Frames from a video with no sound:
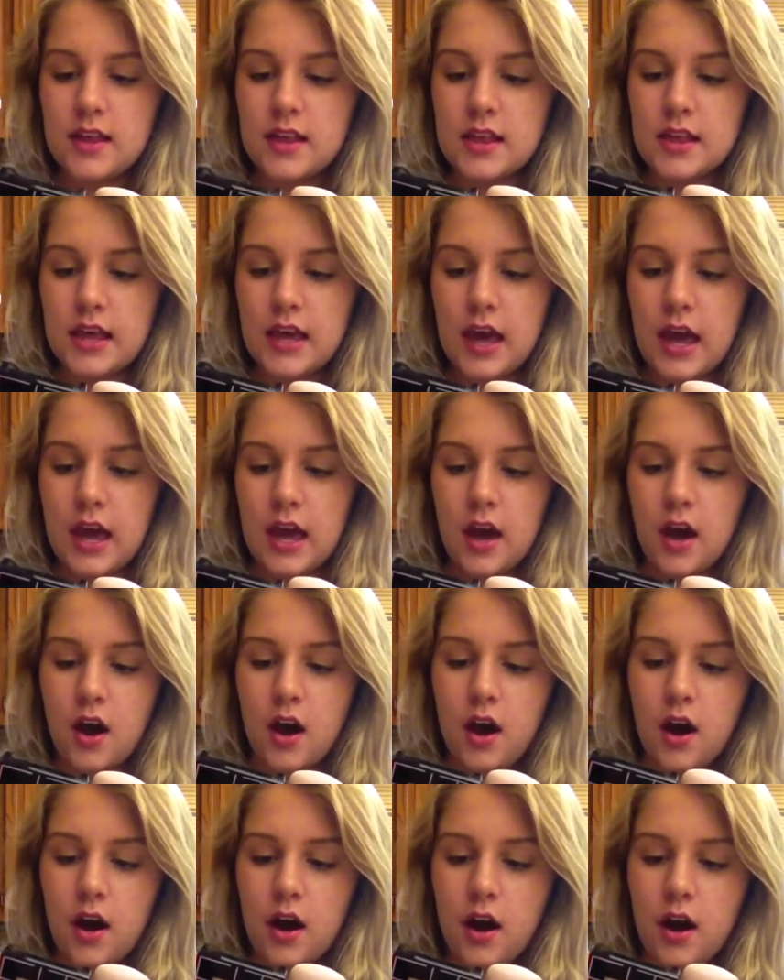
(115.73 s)
they
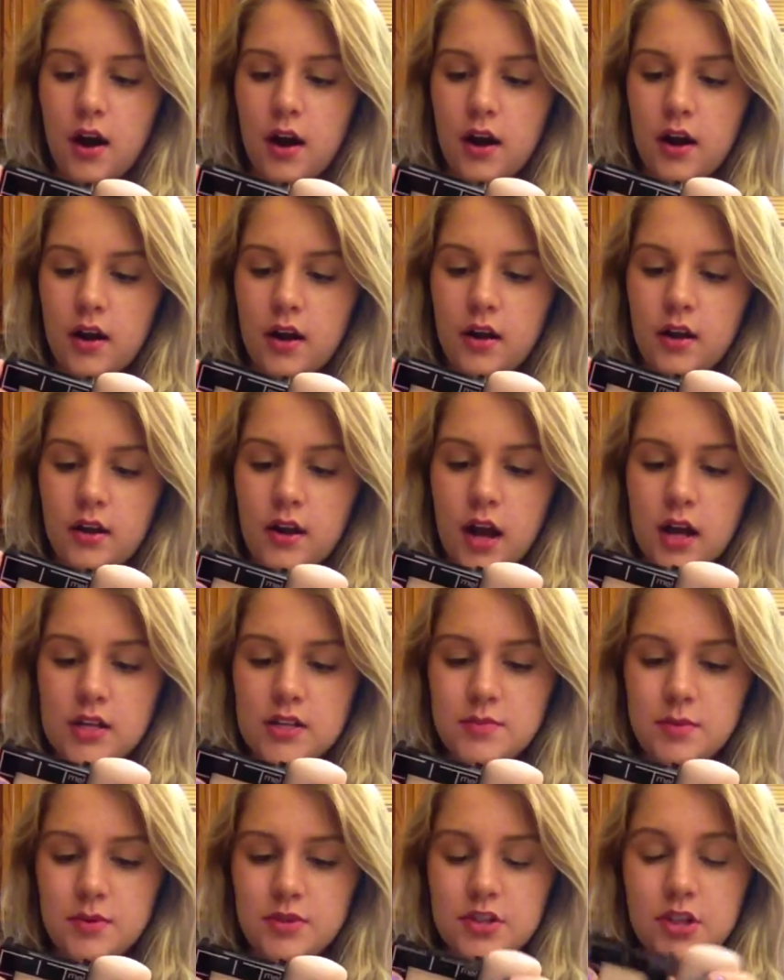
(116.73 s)
are
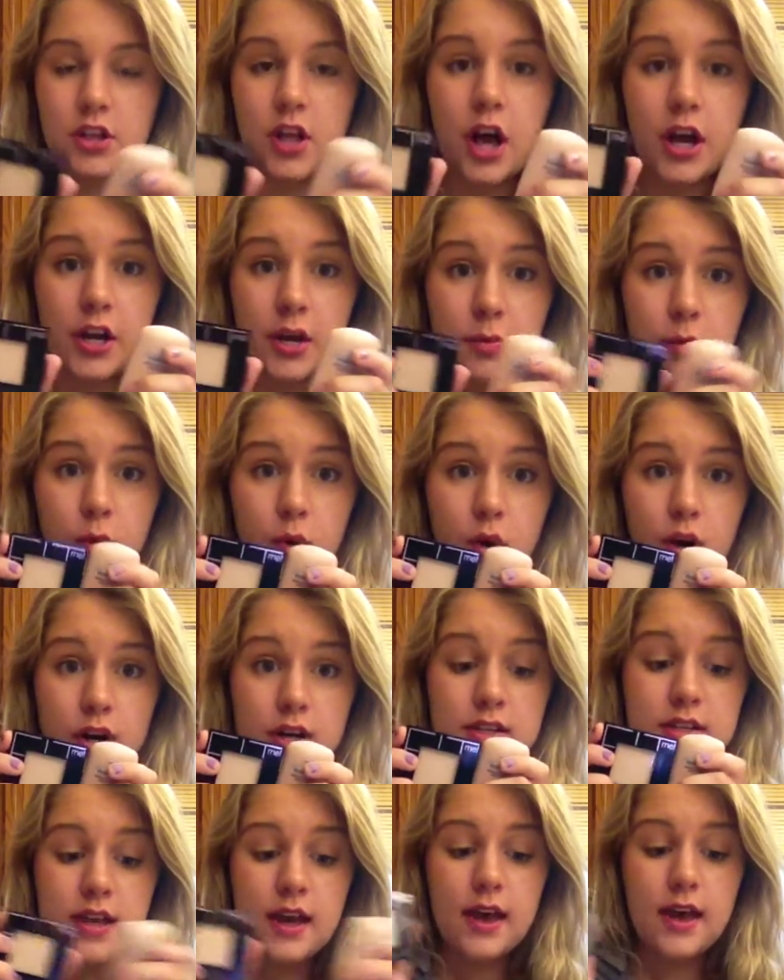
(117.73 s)
not supposed to clog your
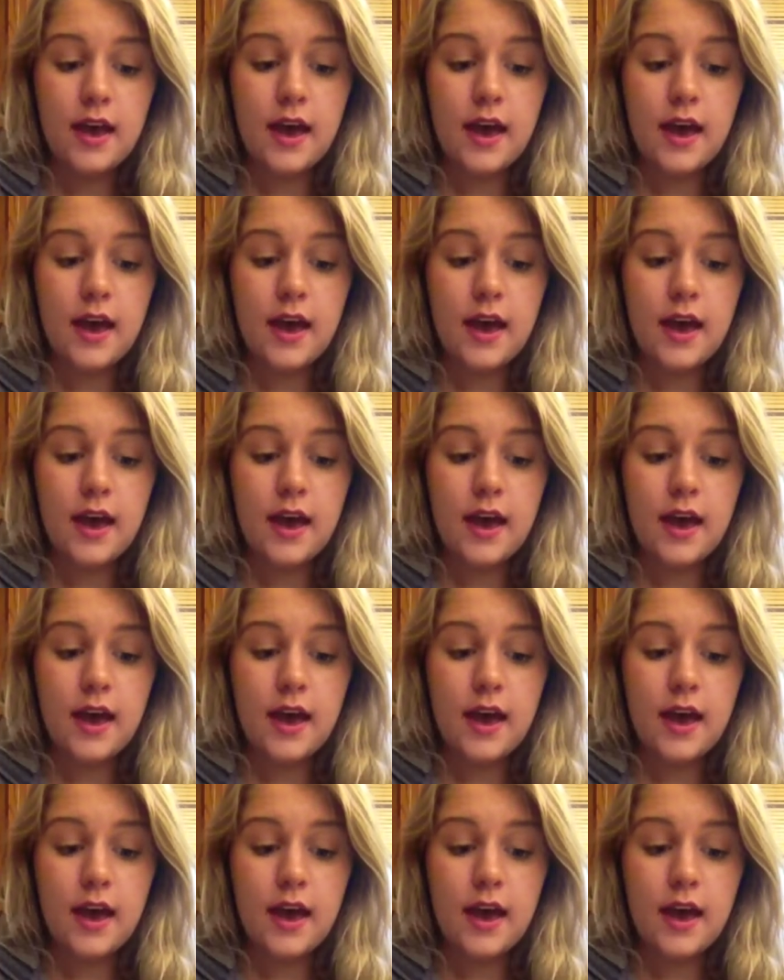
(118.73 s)
pores,